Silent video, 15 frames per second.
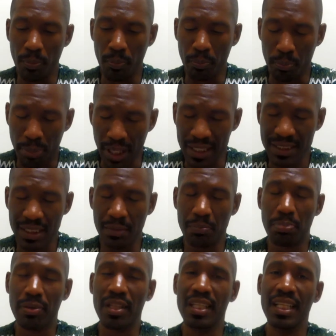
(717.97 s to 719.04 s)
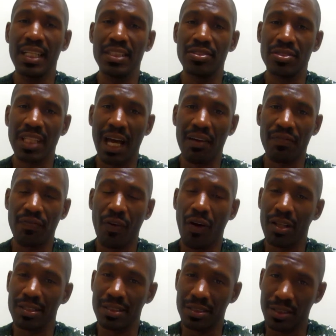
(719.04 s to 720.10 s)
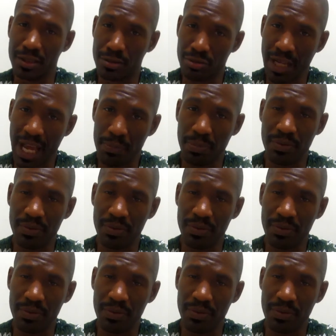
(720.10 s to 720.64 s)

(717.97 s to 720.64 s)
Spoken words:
But please do not fall into the trap